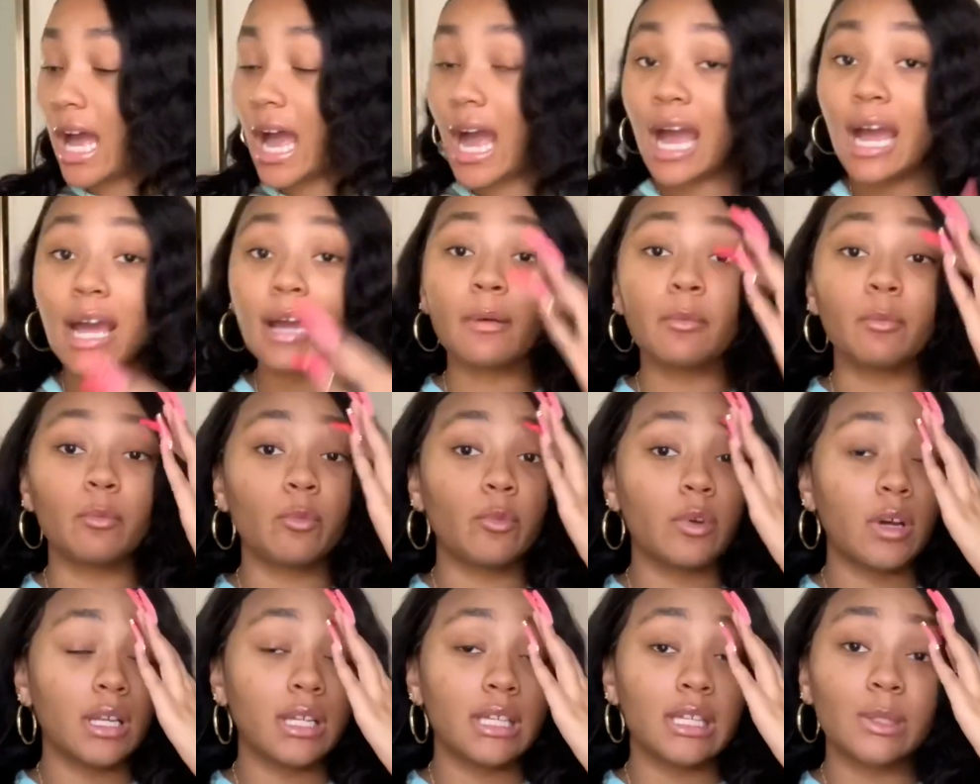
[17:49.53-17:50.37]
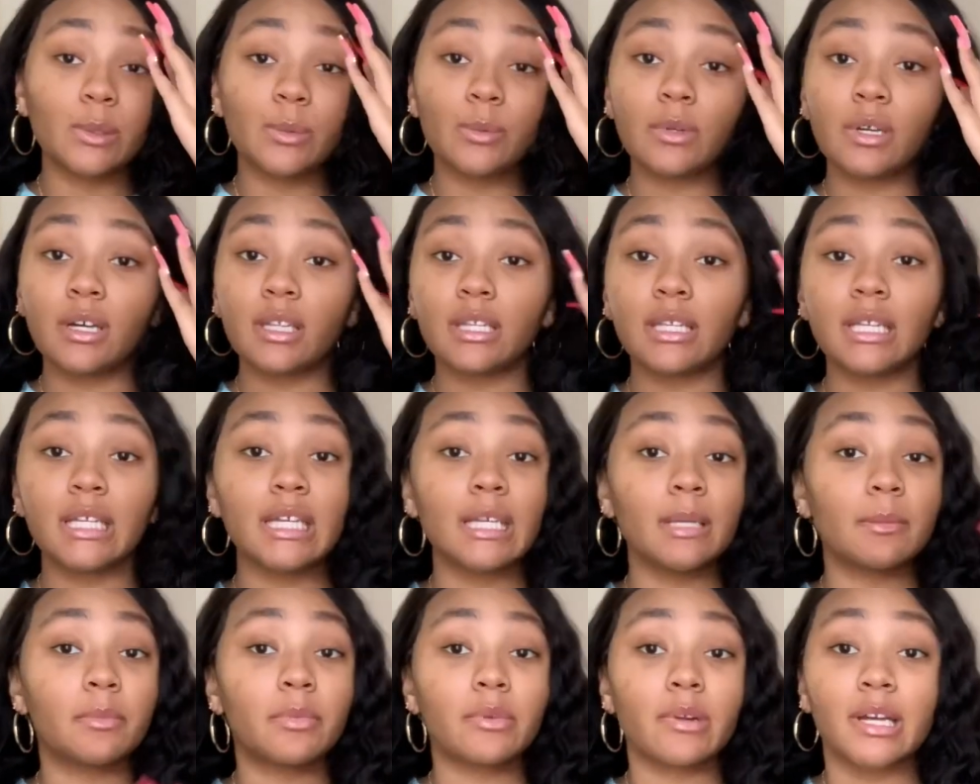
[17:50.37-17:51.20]
I am really, really
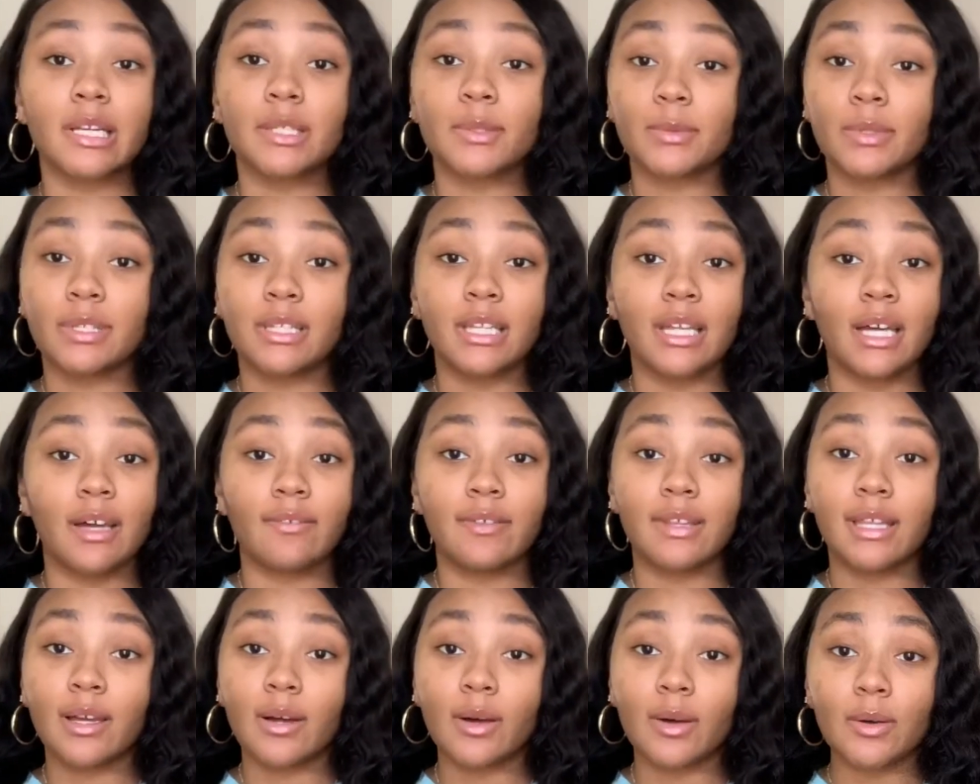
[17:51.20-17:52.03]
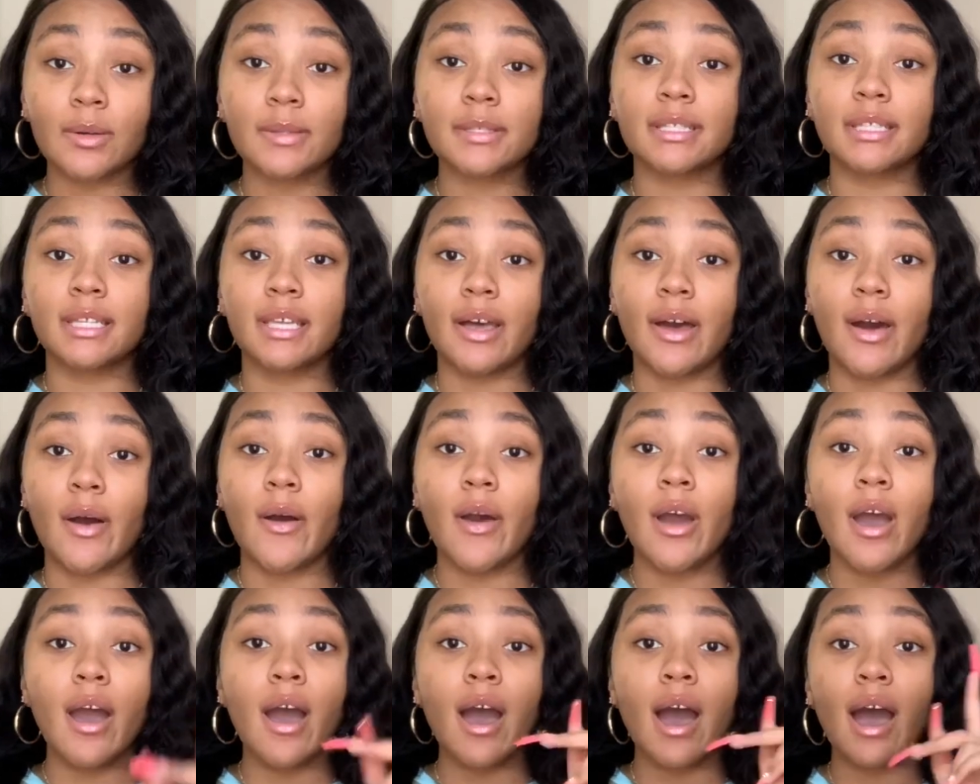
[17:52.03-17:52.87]
impressed with Lovely Wholesale.
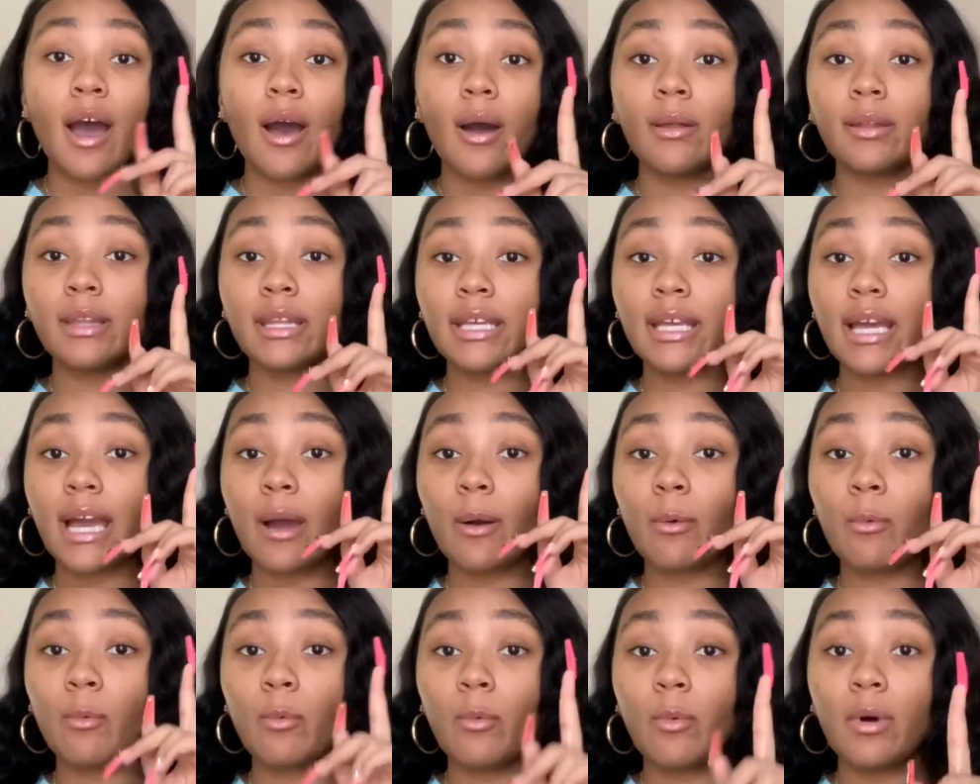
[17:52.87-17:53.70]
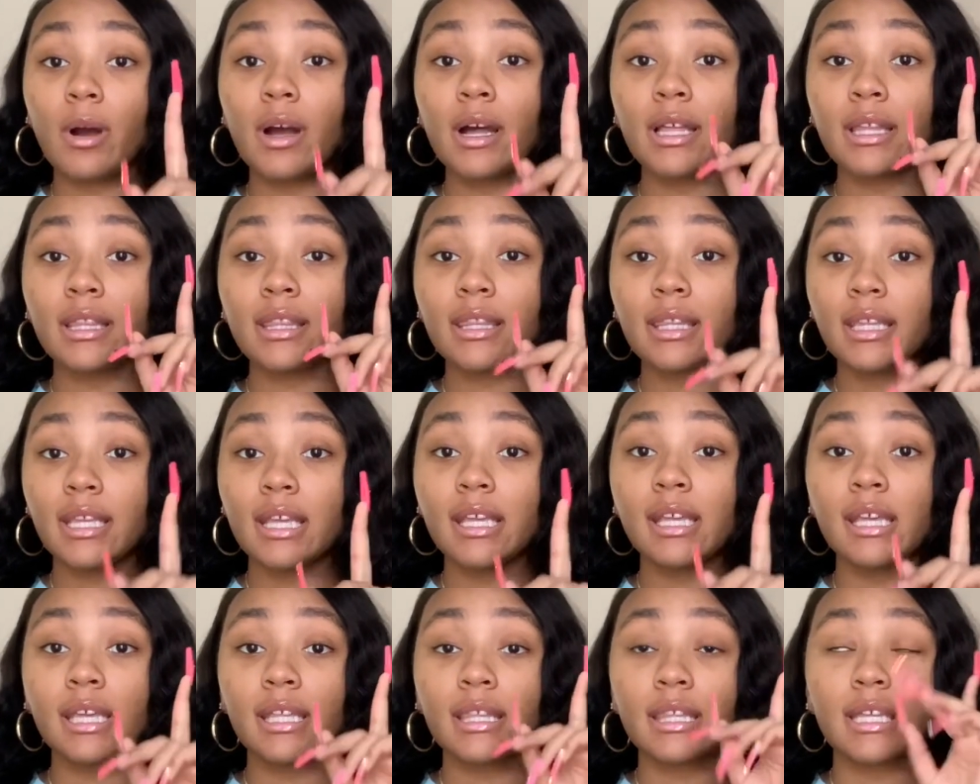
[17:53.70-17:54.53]
I only got one
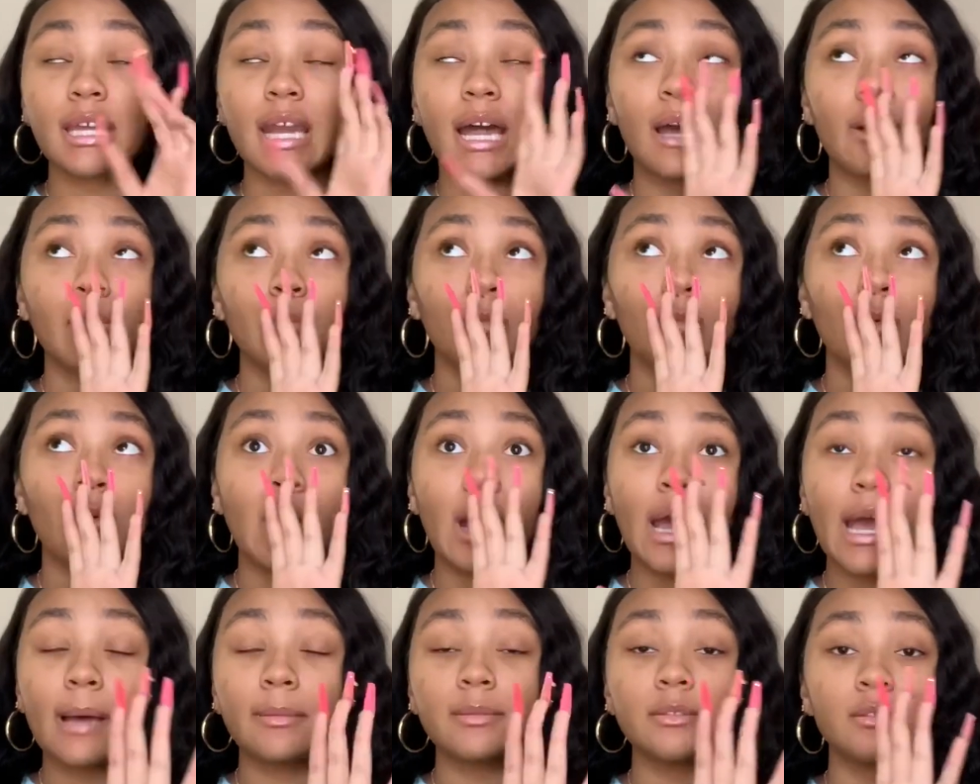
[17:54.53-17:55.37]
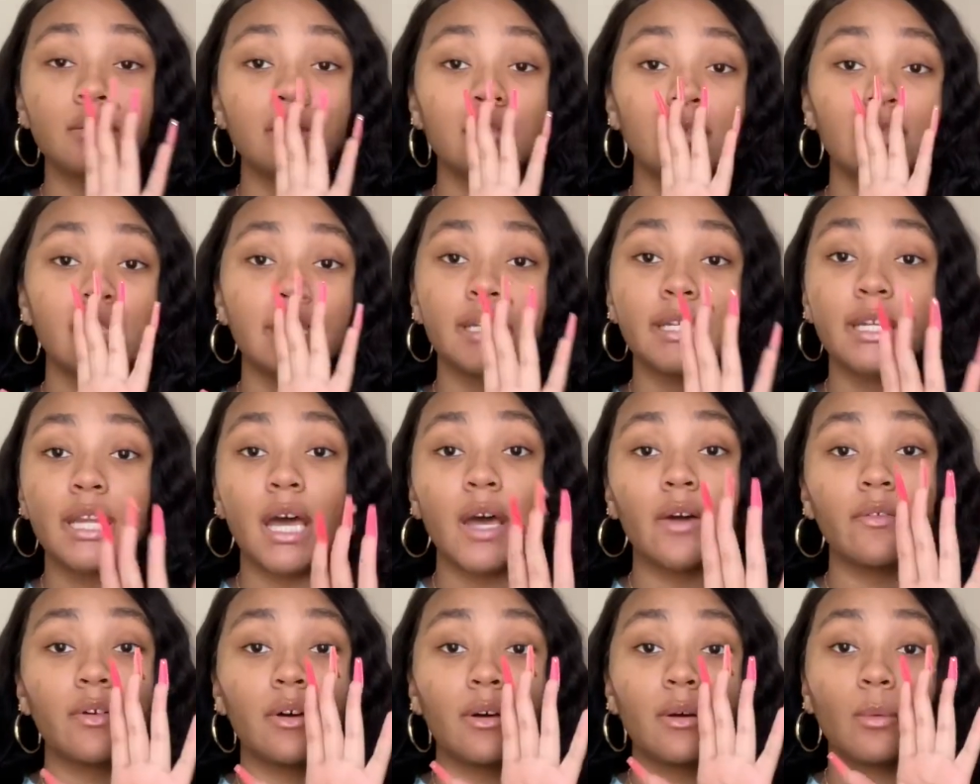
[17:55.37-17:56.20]
thing that I will absolutely
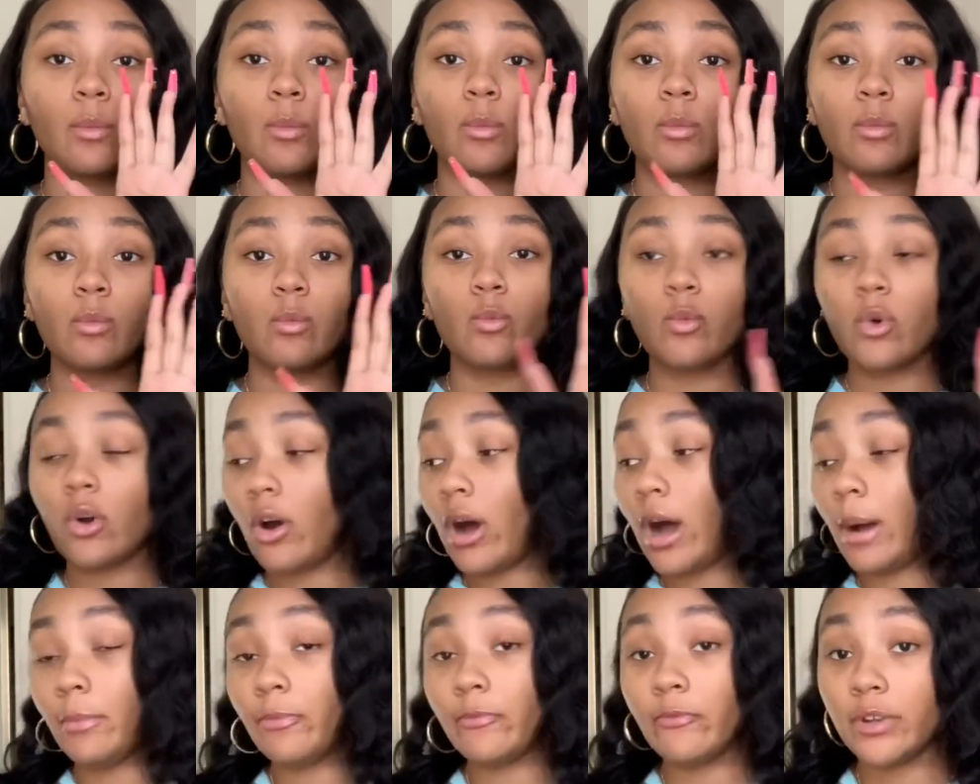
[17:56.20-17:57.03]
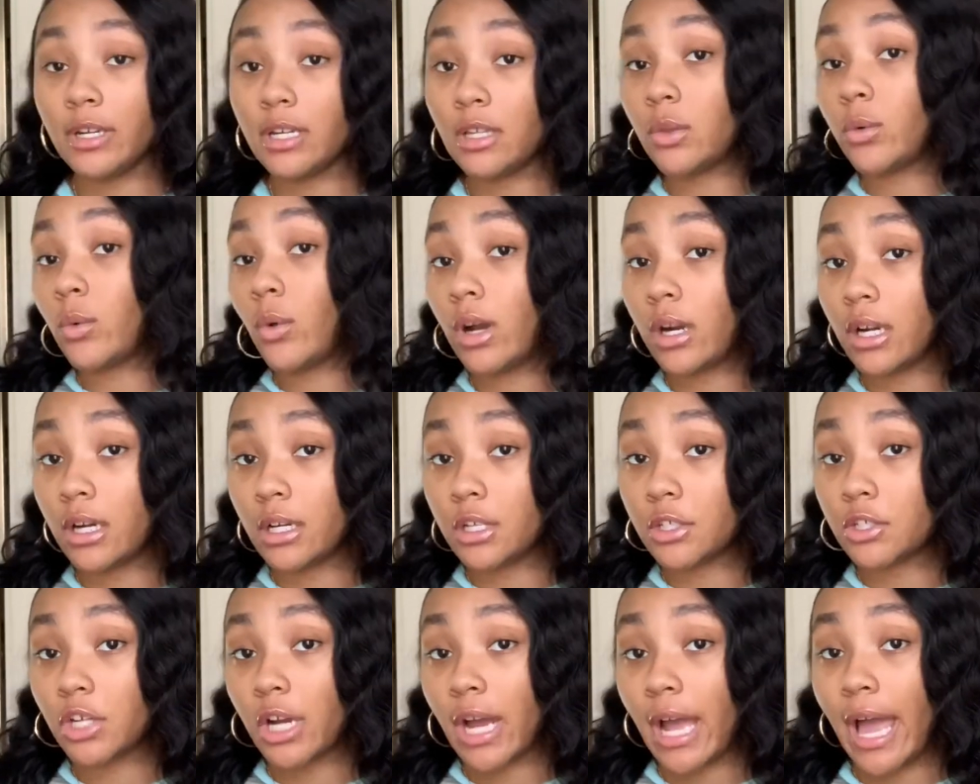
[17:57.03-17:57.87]
never, well, I'm finna throw it in
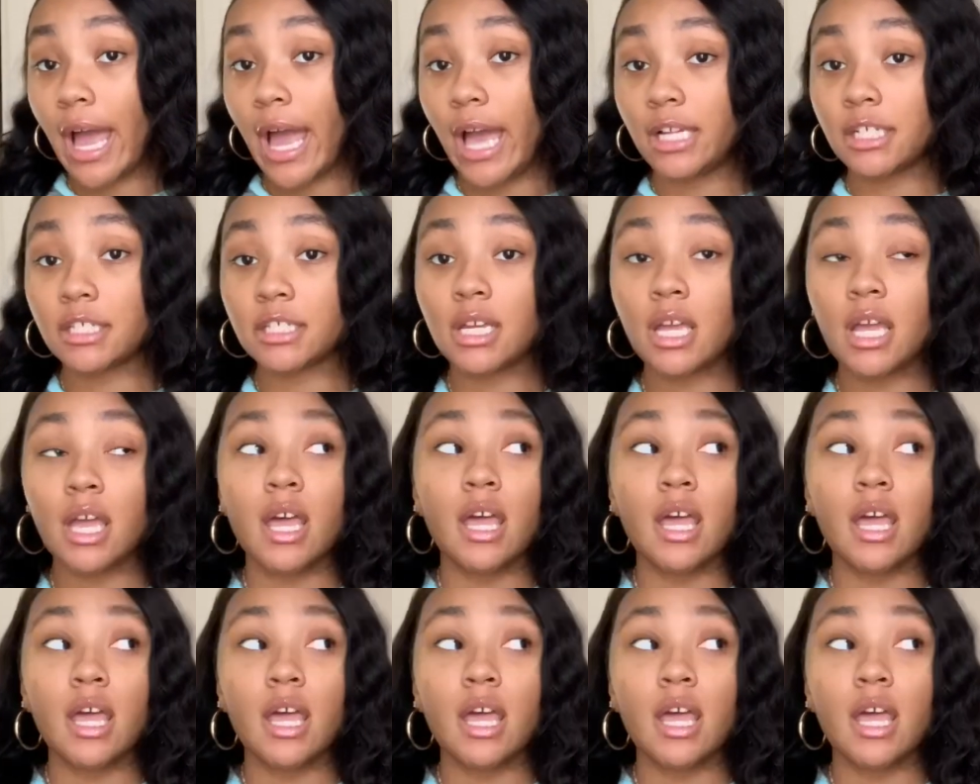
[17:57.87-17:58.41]
the trash.